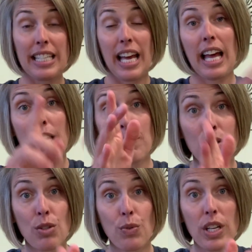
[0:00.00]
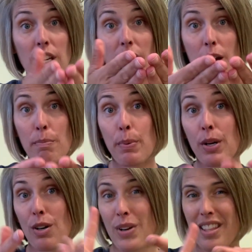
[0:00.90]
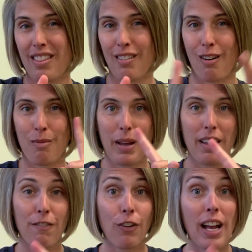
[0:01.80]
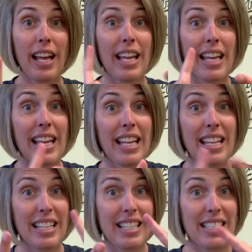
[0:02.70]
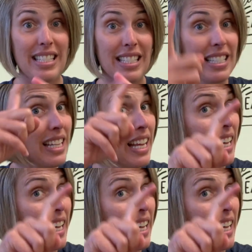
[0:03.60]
time to read a book with all my friends.